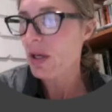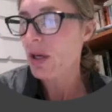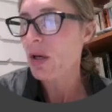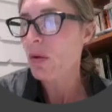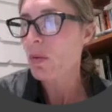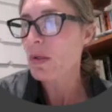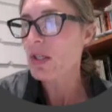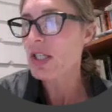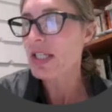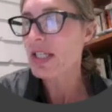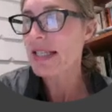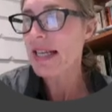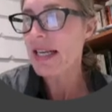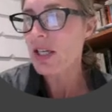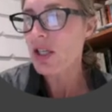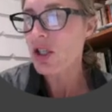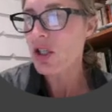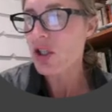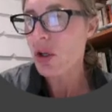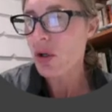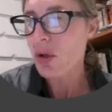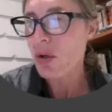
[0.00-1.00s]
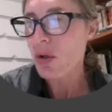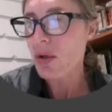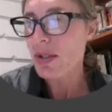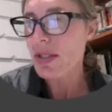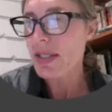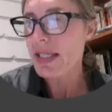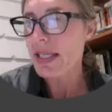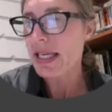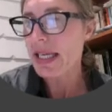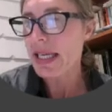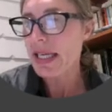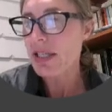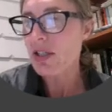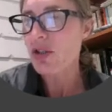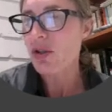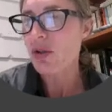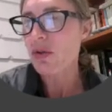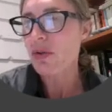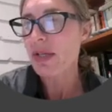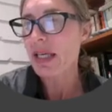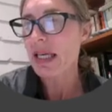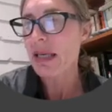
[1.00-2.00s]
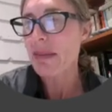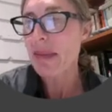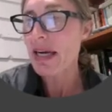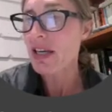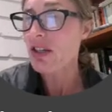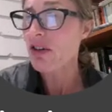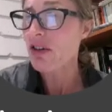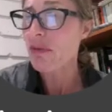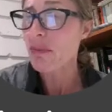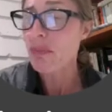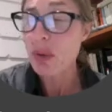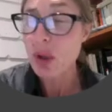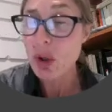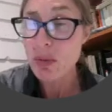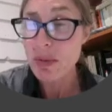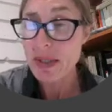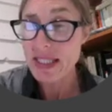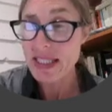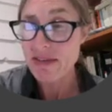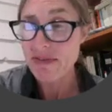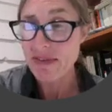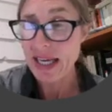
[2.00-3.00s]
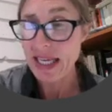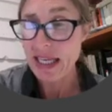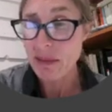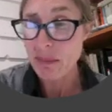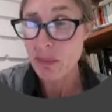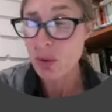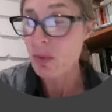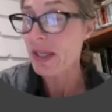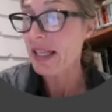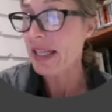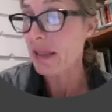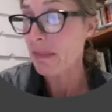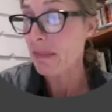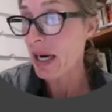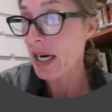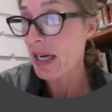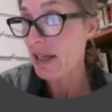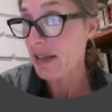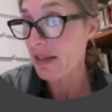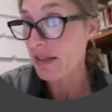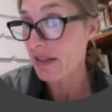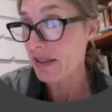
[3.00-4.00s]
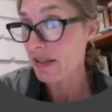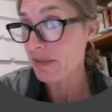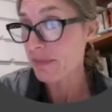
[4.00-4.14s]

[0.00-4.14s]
which is then turned into the amount of permits available in the market.